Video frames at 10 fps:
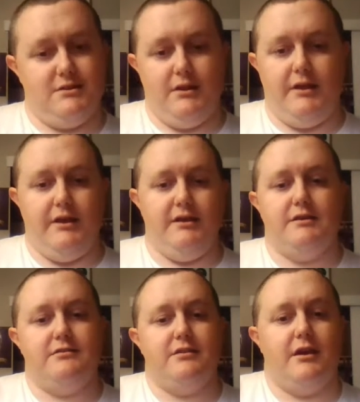He
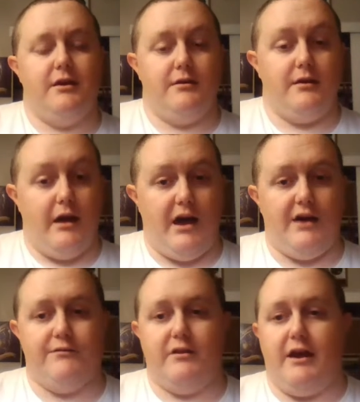is a
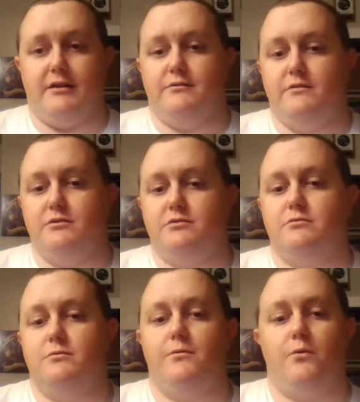avid activist
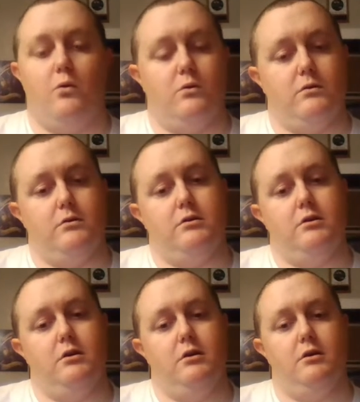for
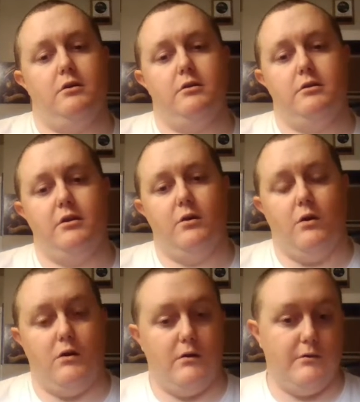
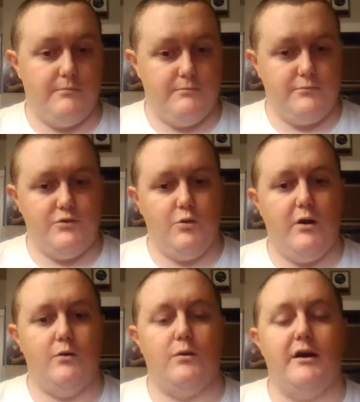our
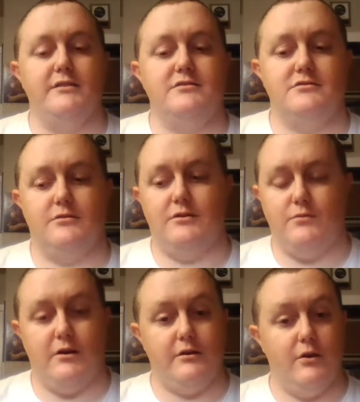two-way rights, so that's
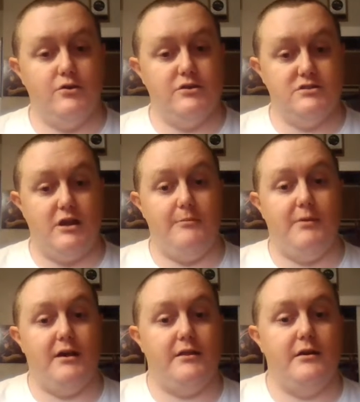where I encourage you to stop
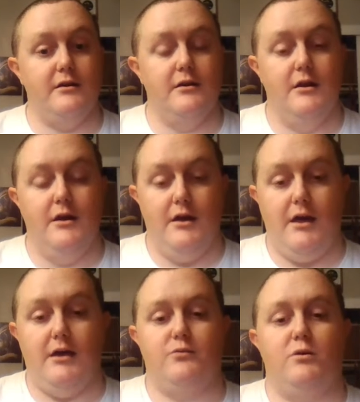by there,
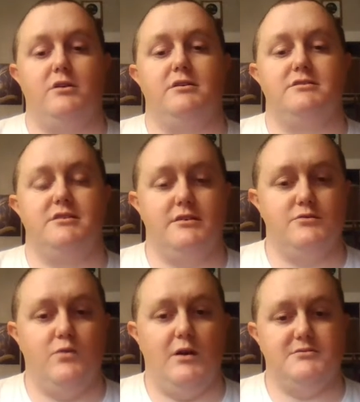as well as his
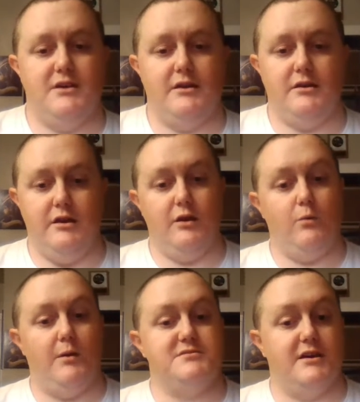website,
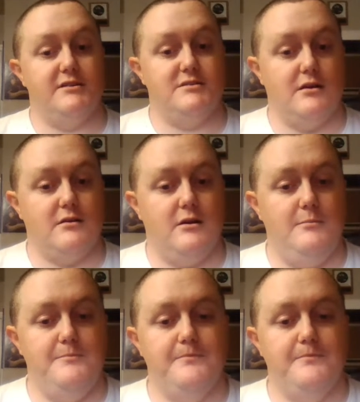gearwebsites.com,